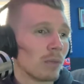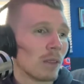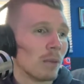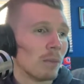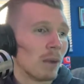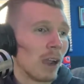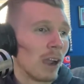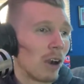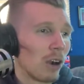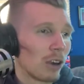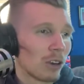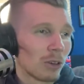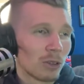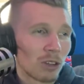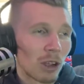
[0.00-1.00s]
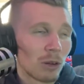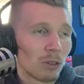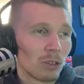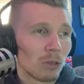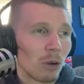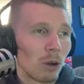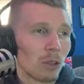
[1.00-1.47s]
my heart goes out
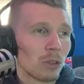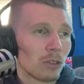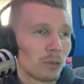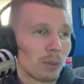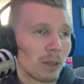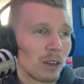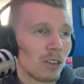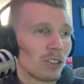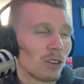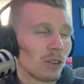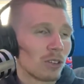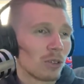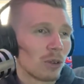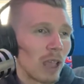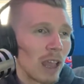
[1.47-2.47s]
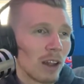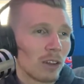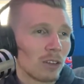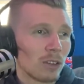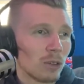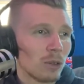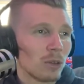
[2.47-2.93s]
to all those players, and also Canada
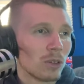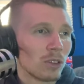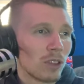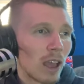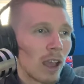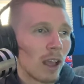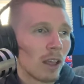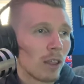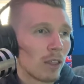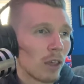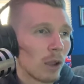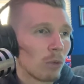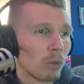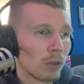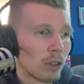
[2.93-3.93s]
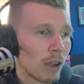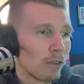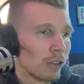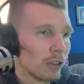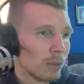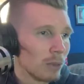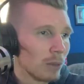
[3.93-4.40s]
too, because they will
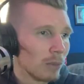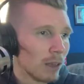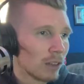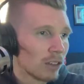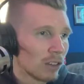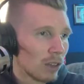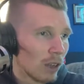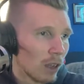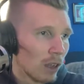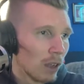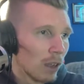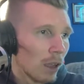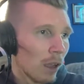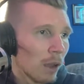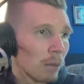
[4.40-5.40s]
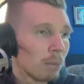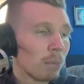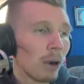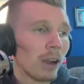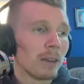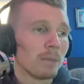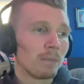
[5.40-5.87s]
definitely be missed.
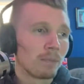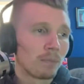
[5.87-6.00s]
But